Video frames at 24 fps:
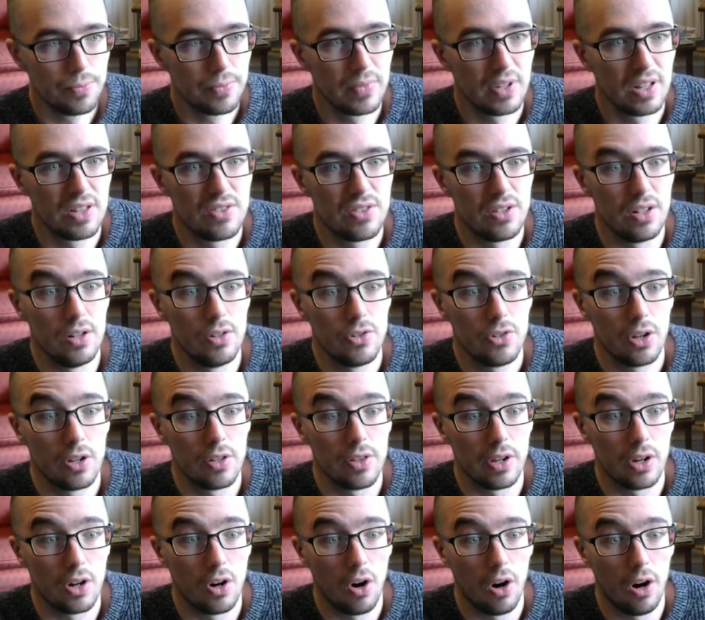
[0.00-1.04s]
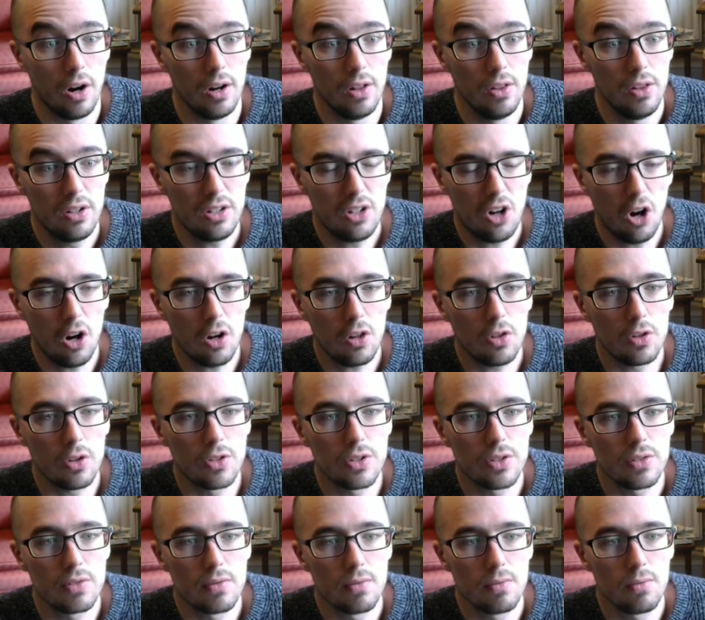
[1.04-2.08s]
Let's see, let's look at the cart. Look, cart
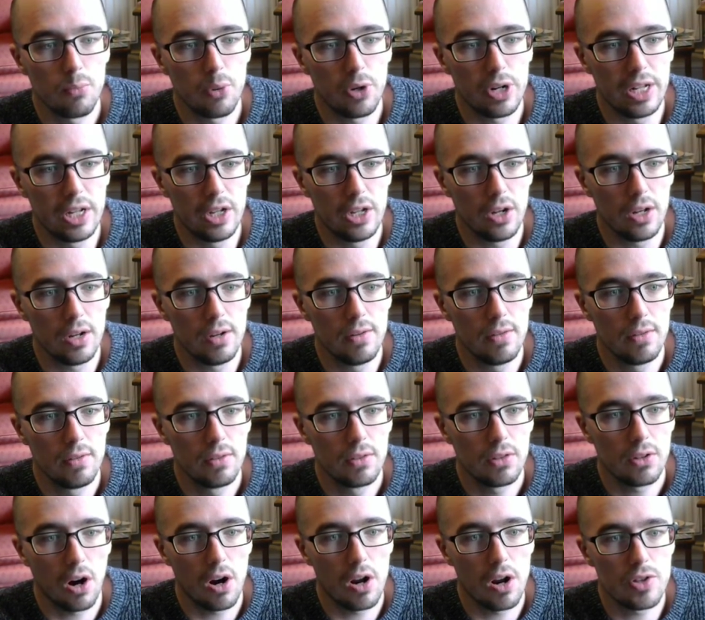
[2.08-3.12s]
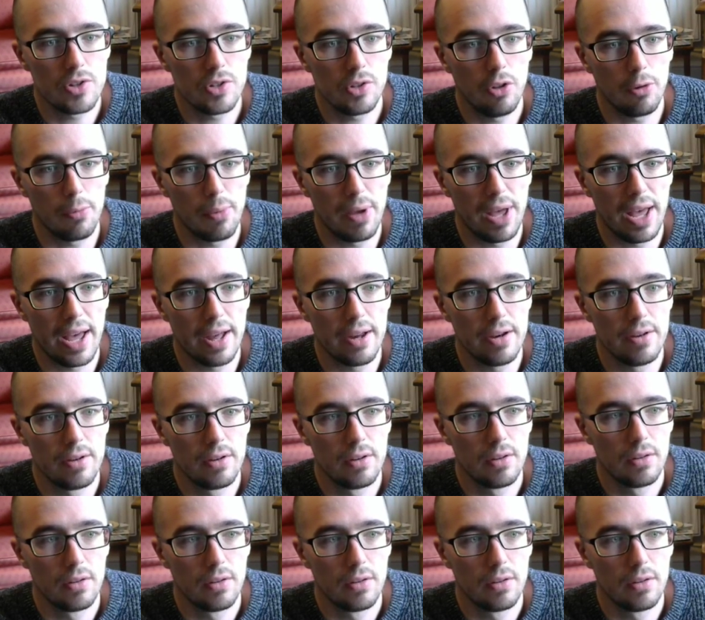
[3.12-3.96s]
looks pretty good. Cart doesn't look bad.